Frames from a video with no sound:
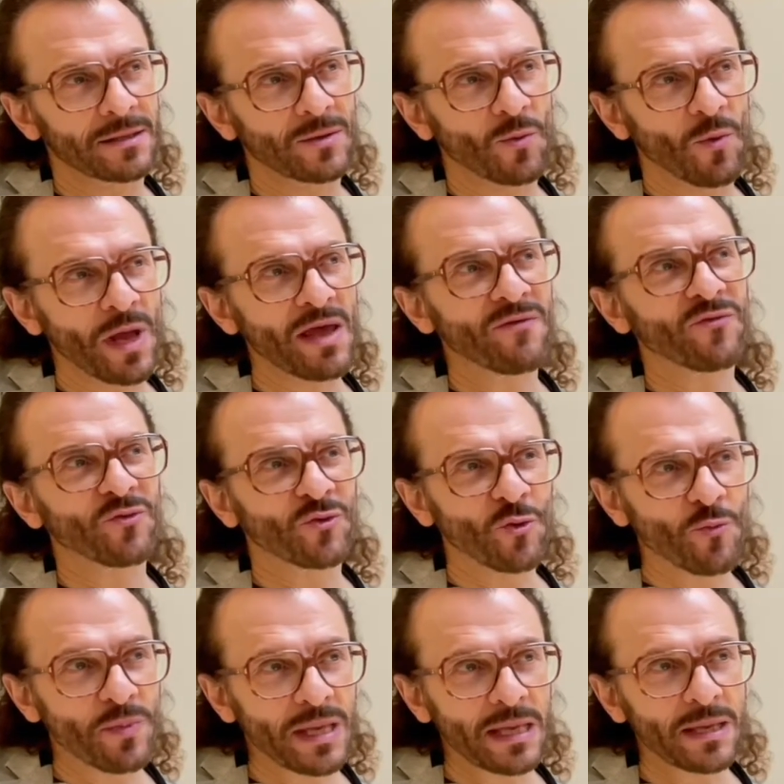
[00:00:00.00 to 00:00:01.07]
we have to
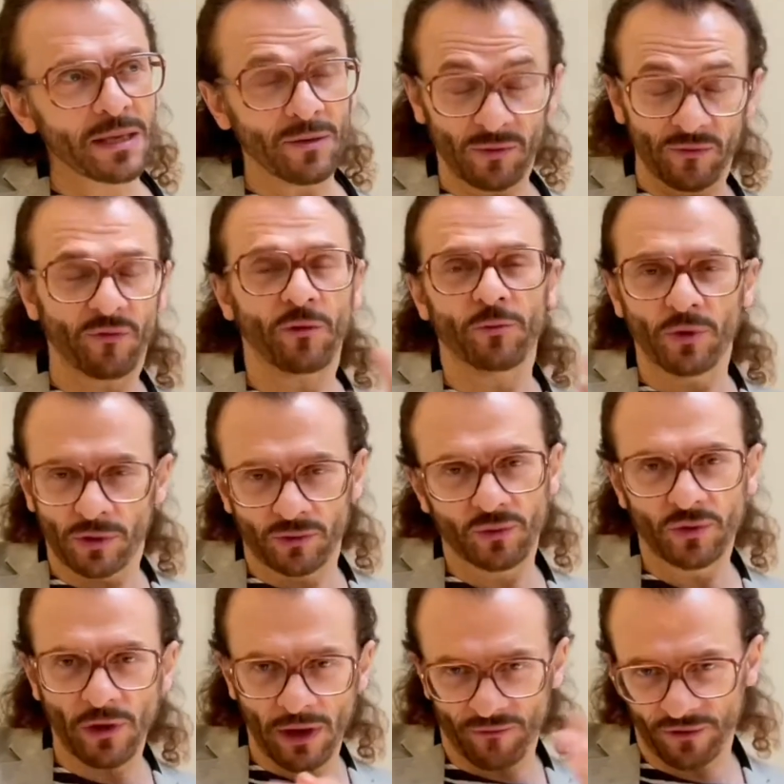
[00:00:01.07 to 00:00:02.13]
be, from to
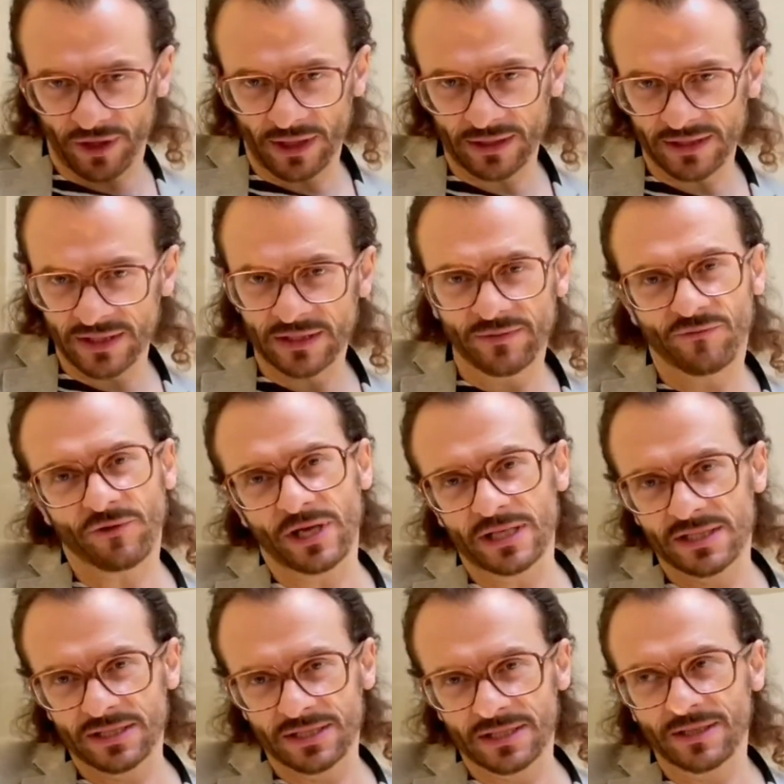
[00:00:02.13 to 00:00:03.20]
the Africans,
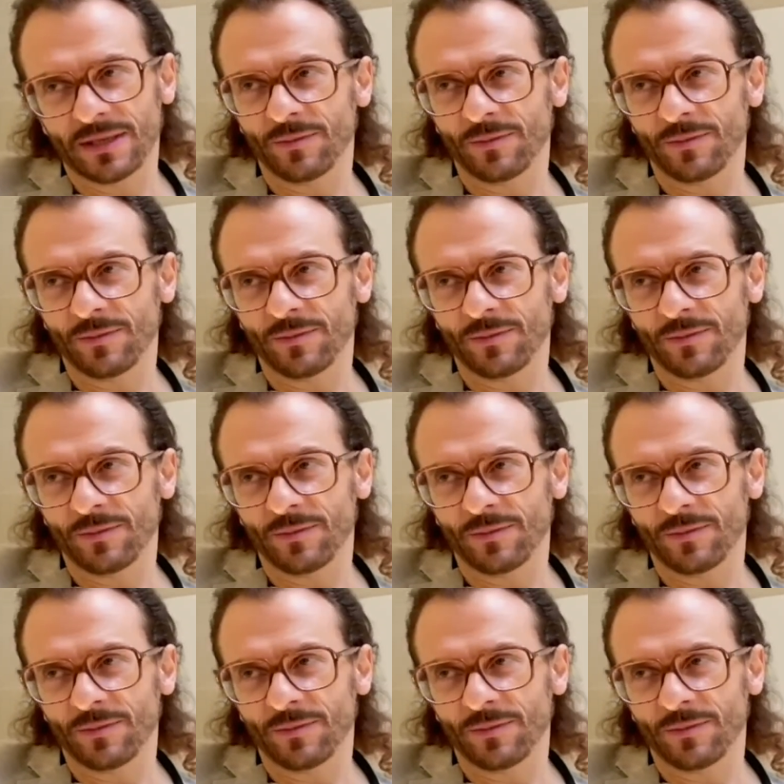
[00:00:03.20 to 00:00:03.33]
friends,